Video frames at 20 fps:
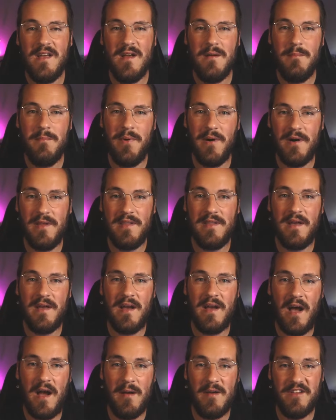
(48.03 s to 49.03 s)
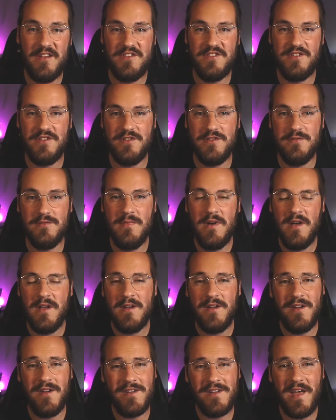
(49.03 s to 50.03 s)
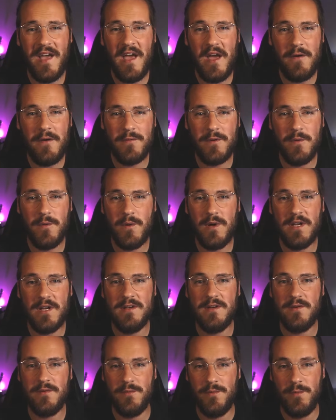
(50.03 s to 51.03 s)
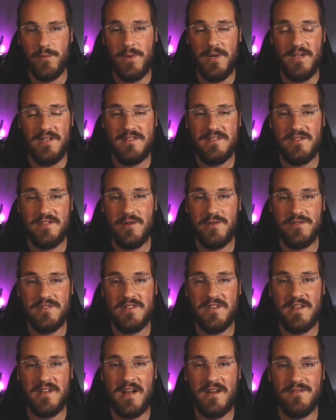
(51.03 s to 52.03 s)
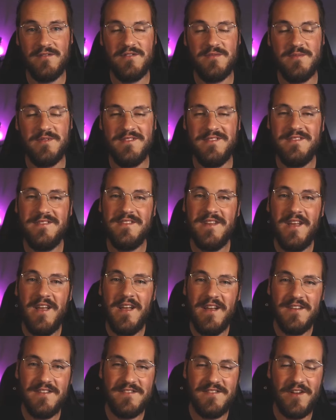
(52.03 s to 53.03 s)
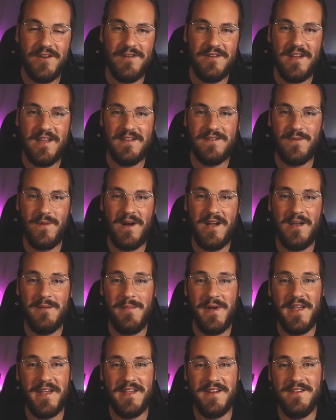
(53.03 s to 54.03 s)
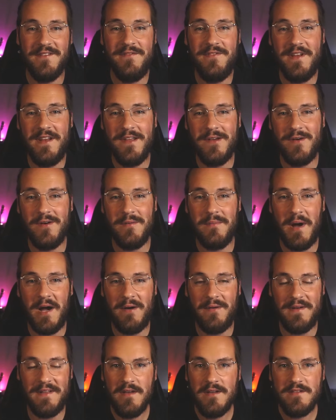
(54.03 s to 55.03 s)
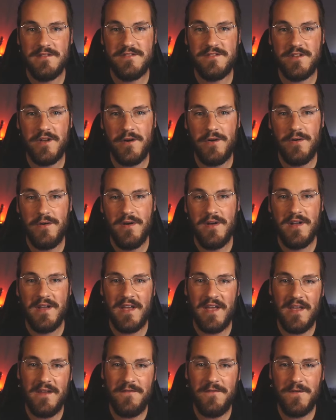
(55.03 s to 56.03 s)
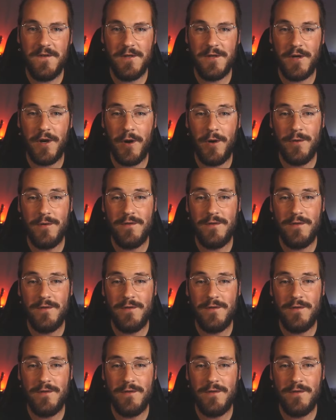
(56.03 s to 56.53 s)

but I assume not everyone reads those announcements. So that's why I'm making a video about it. So if you go